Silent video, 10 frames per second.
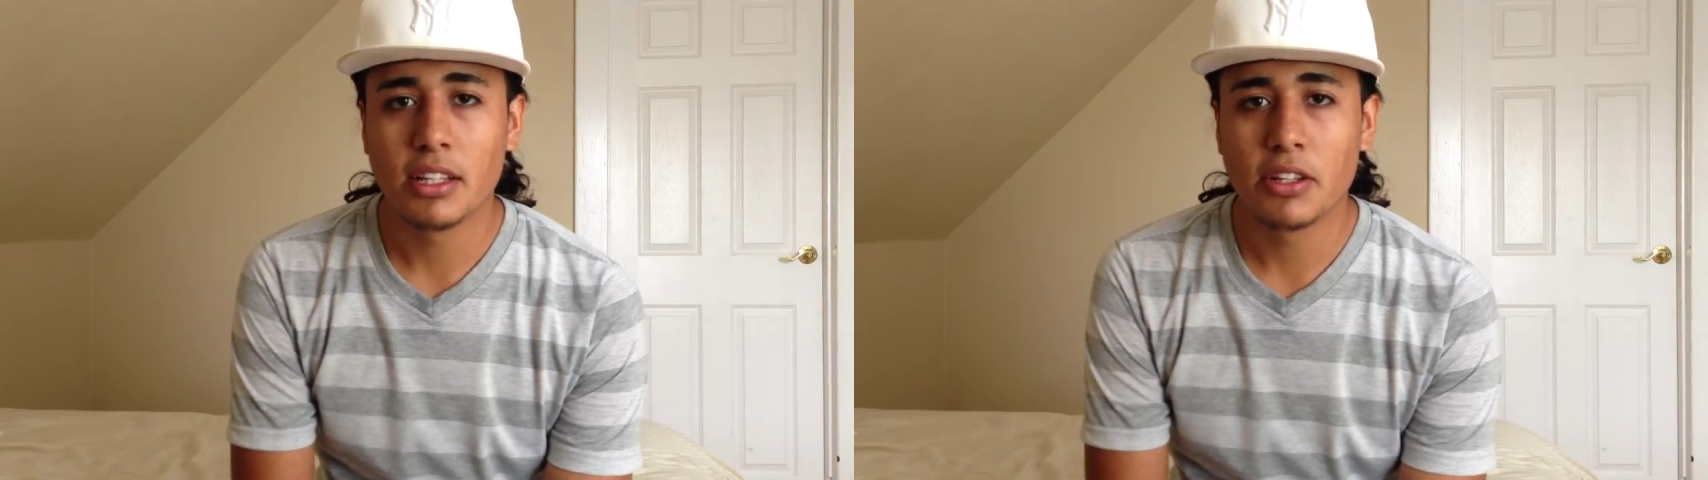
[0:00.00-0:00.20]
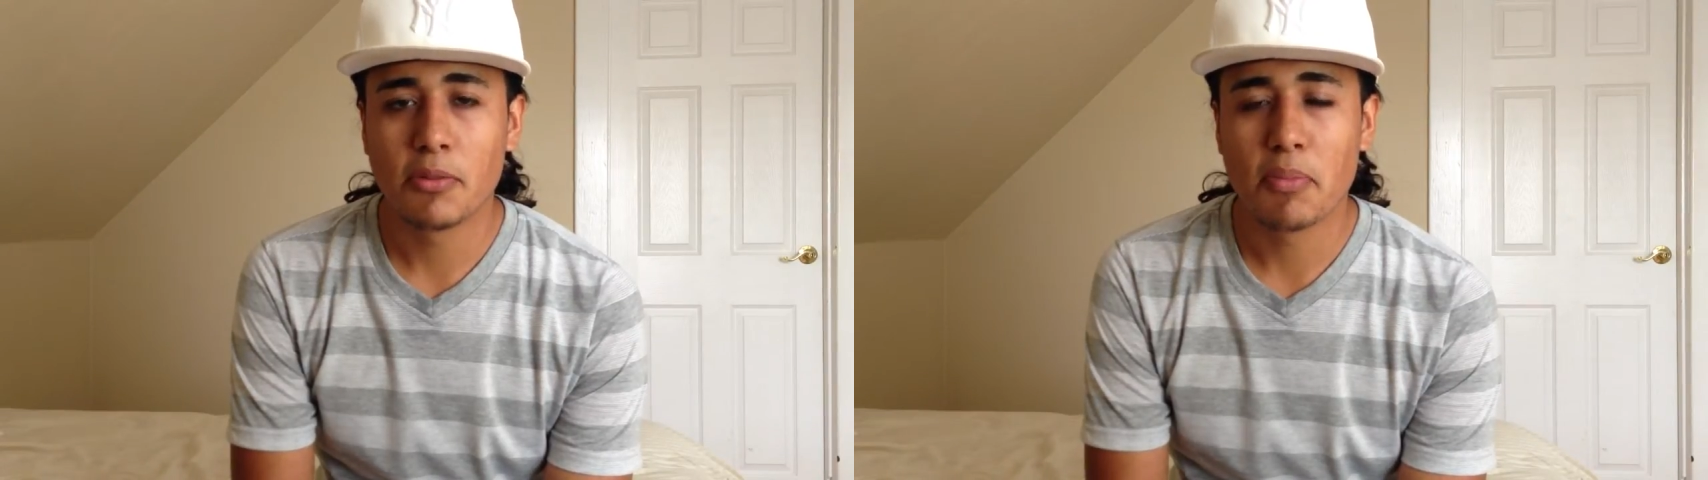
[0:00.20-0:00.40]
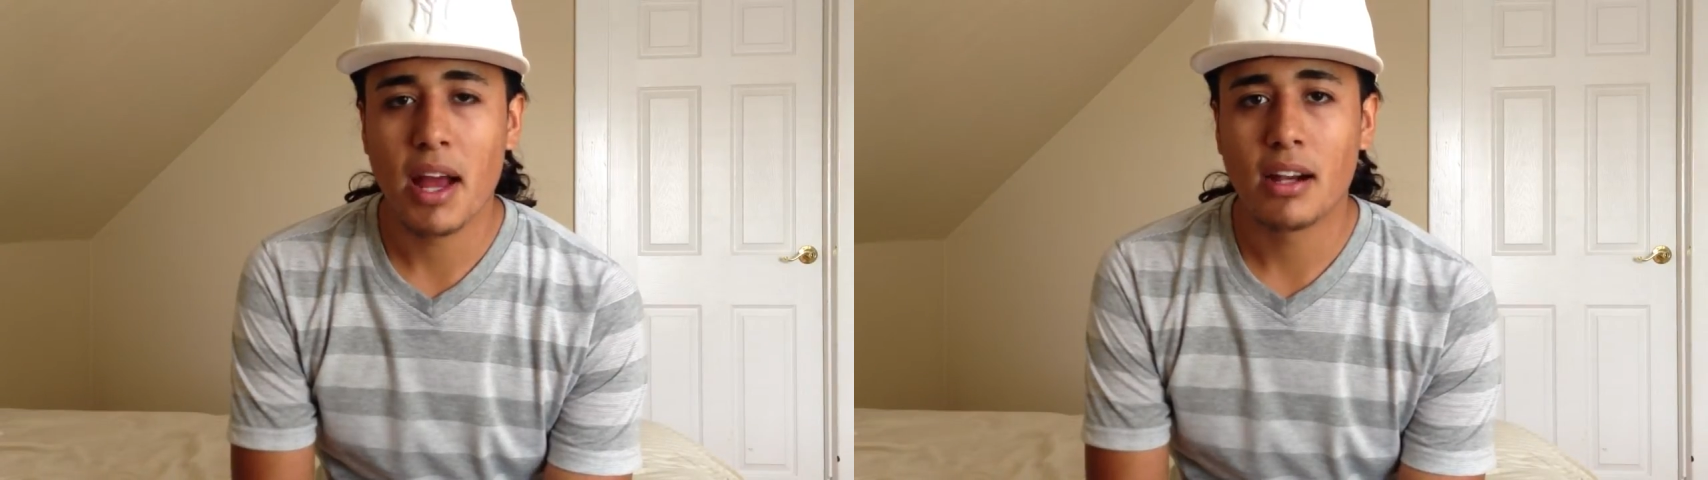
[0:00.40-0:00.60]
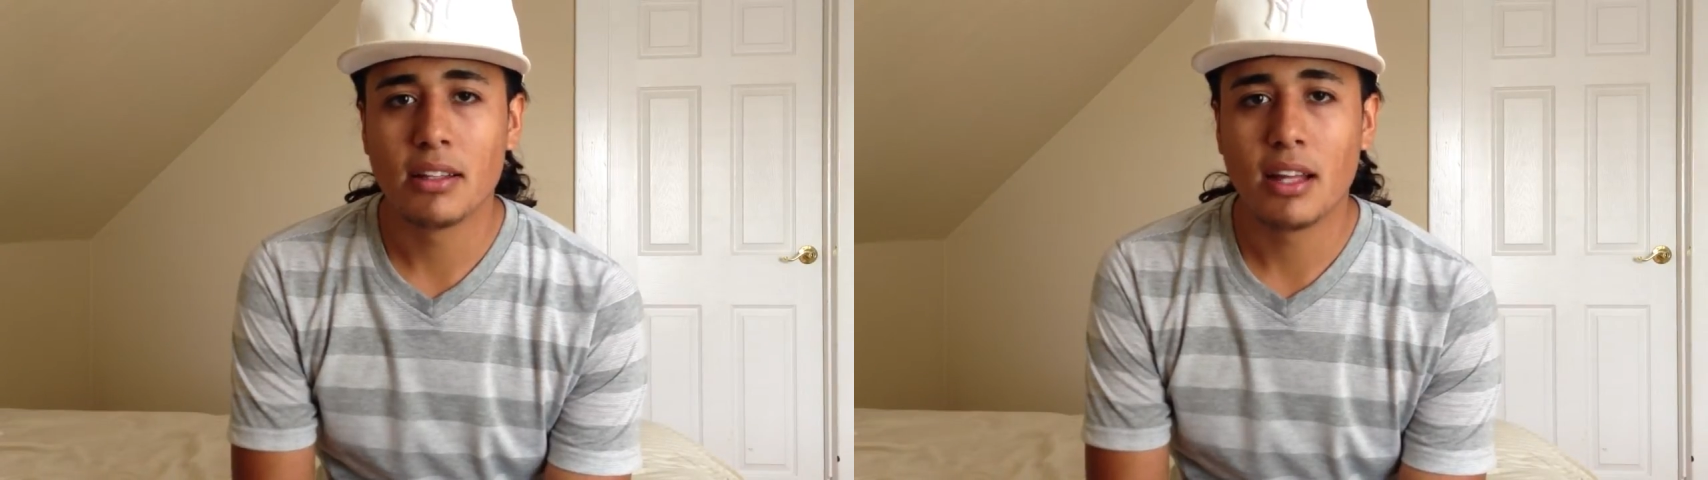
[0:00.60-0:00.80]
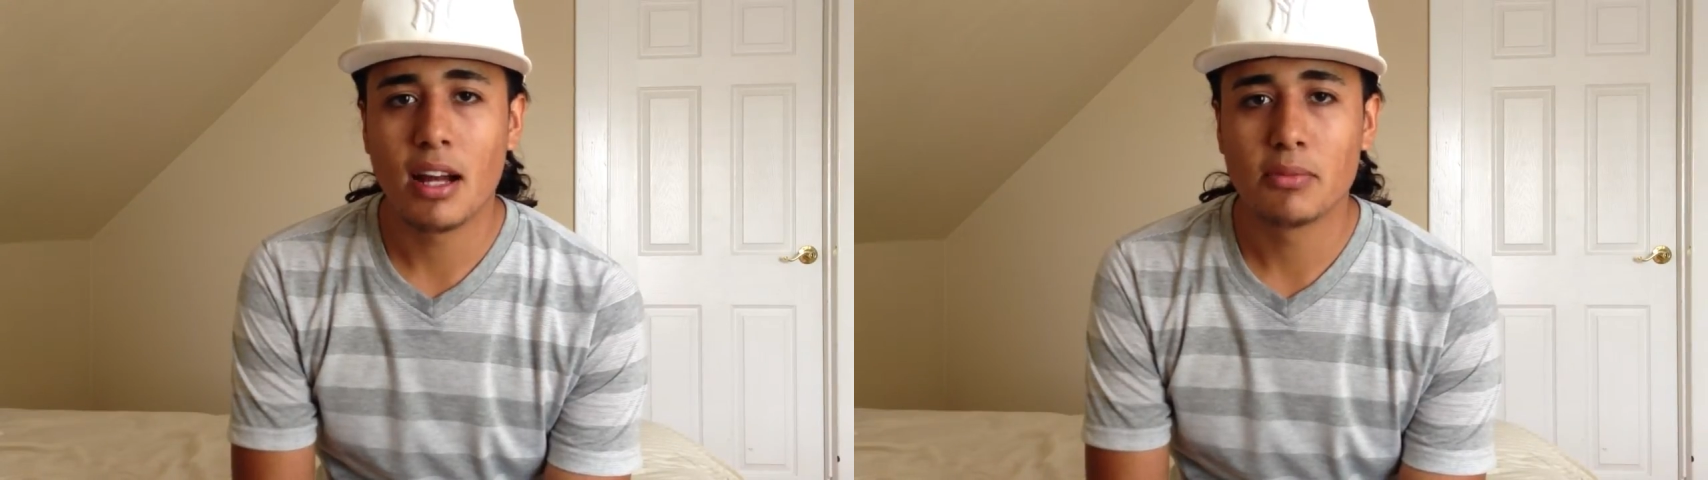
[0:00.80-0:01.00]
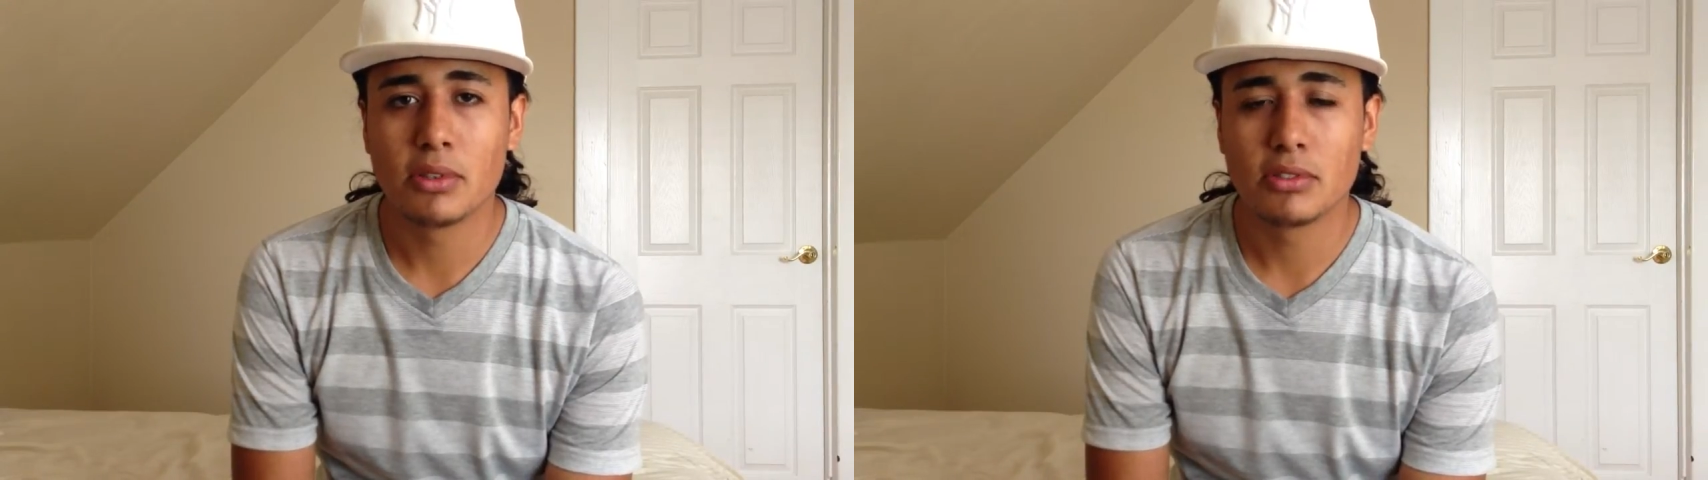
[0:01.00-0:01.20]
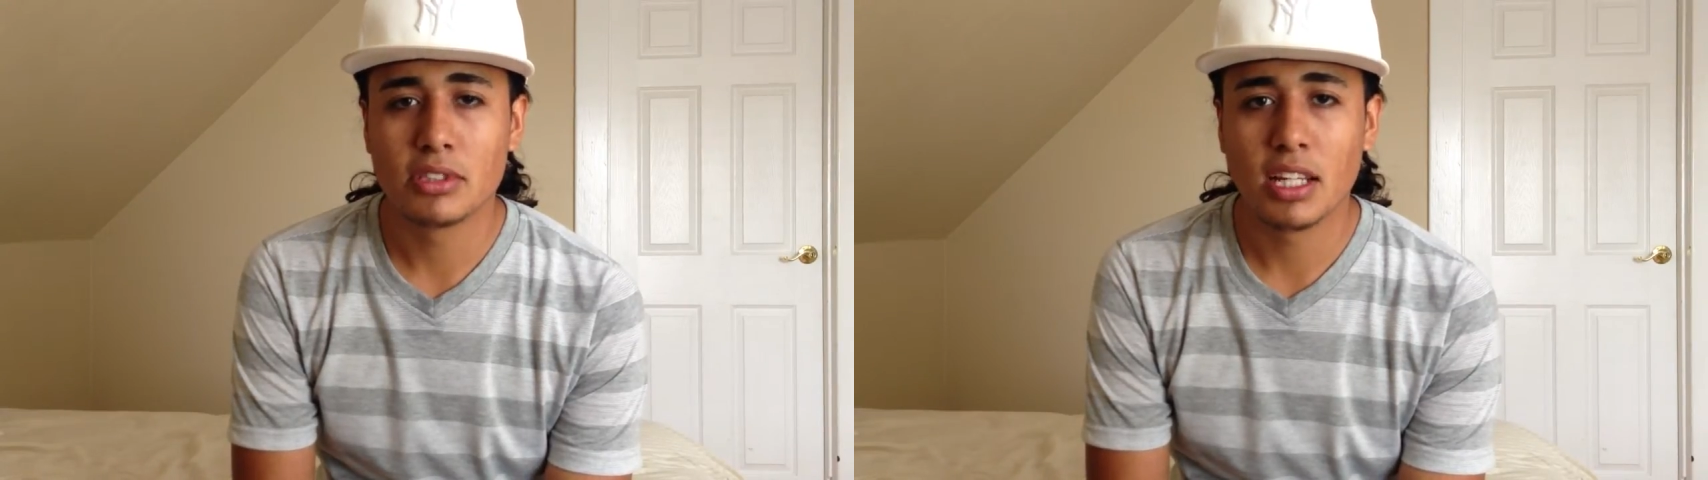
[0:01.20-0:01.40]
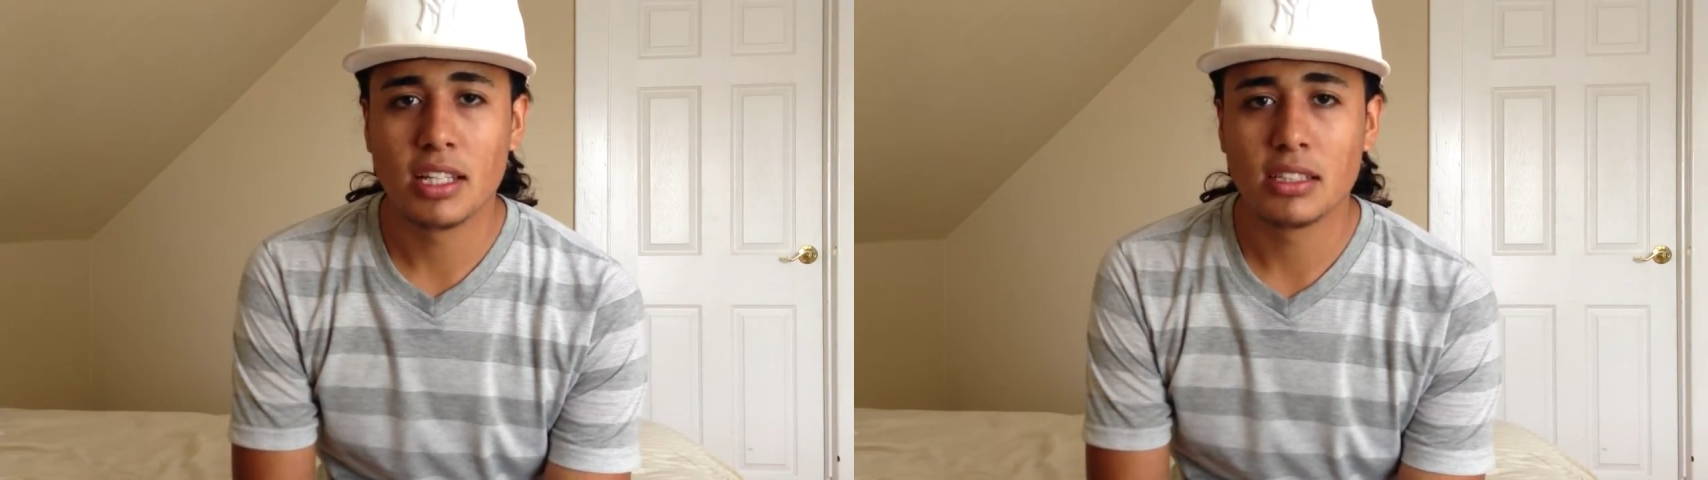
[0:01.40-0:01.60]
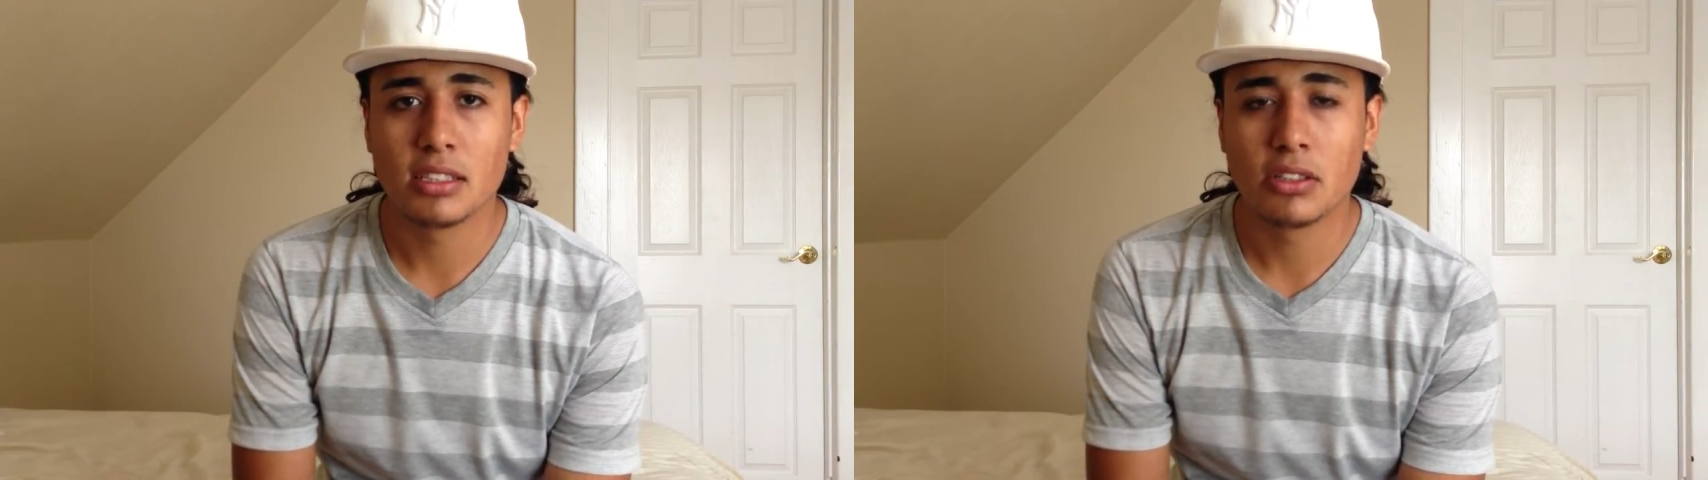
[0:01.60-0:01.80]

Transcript: your paradigm will change,